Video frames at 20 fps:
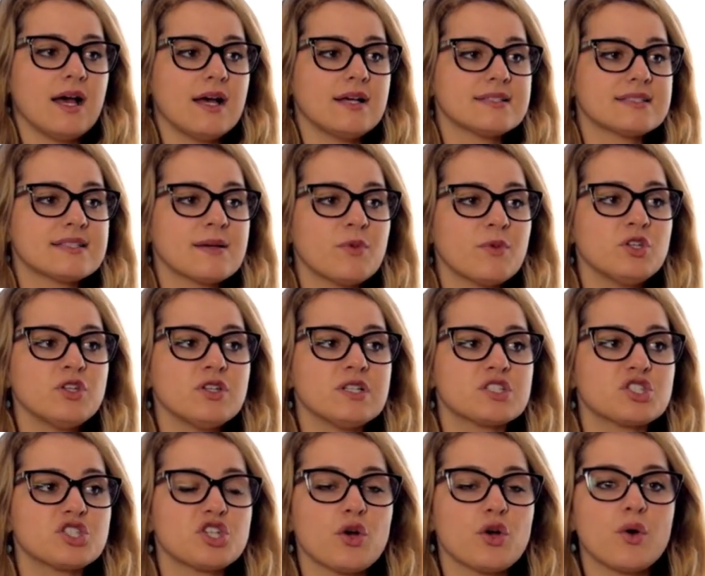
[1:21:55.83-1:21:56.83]
someone you
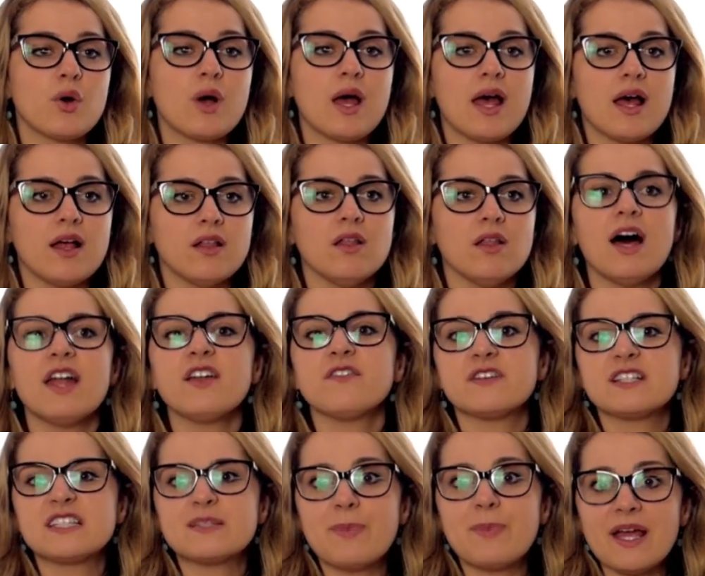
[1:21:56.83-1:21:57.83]
show a lot of
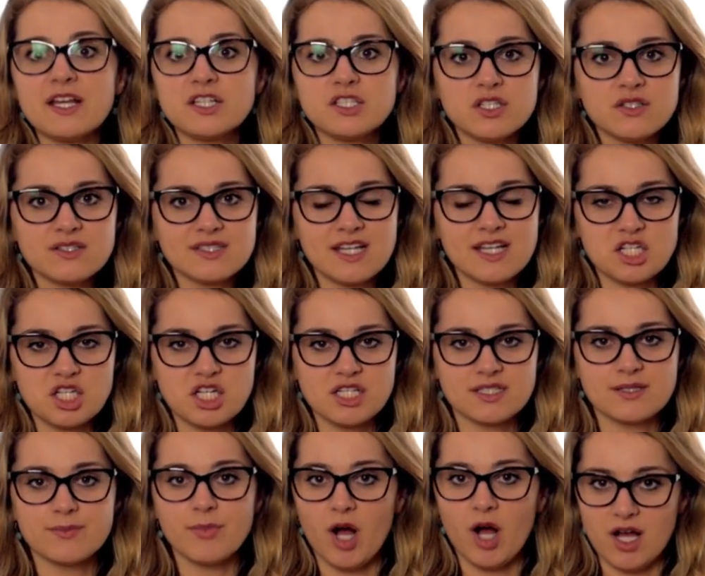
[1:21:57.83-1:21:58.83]
respect to, such as a
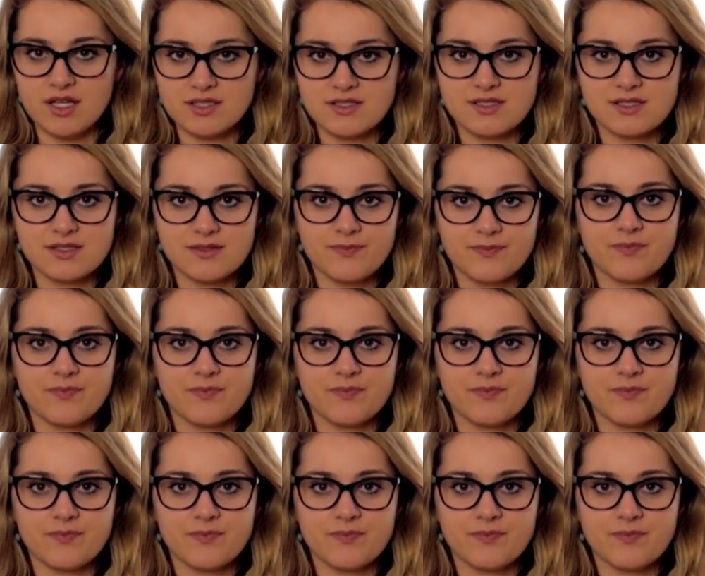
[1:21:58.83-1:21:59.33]
boss,